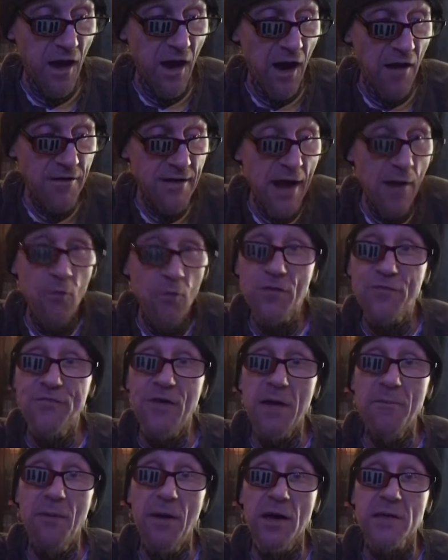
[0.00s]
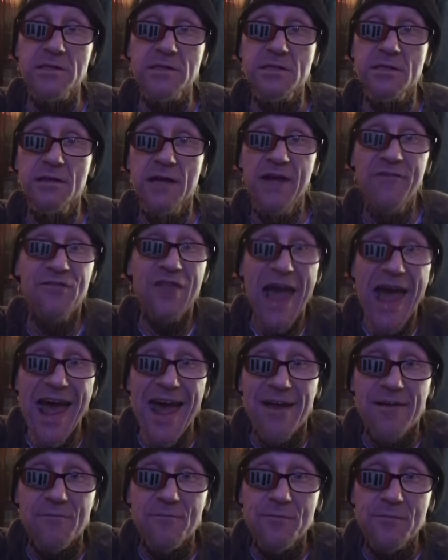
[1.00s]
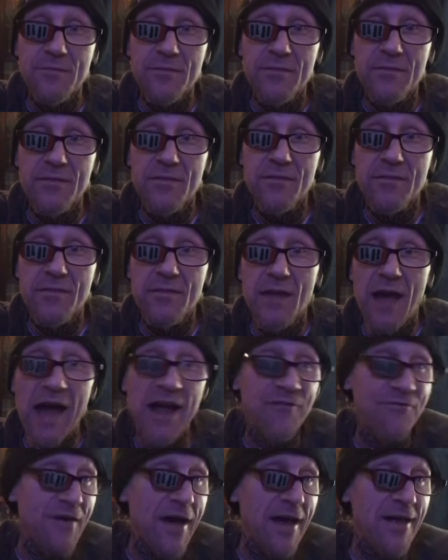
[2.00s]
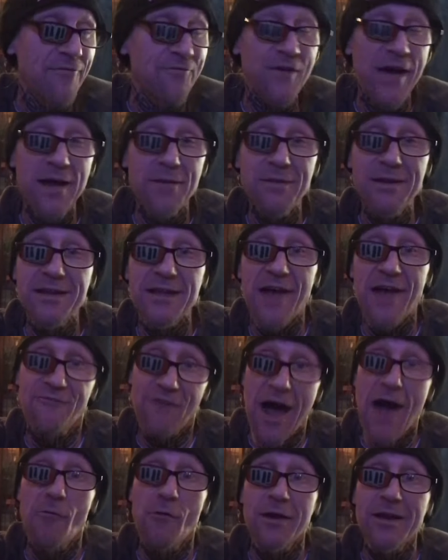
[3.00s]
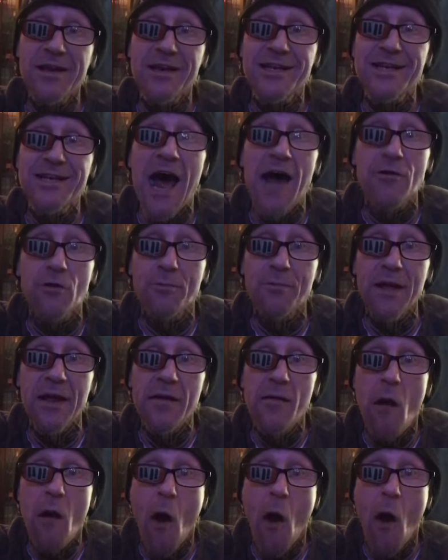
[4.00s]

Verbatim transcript: are now worth five bucks, if that. I can find find them in. A, I found one in a dollar bin.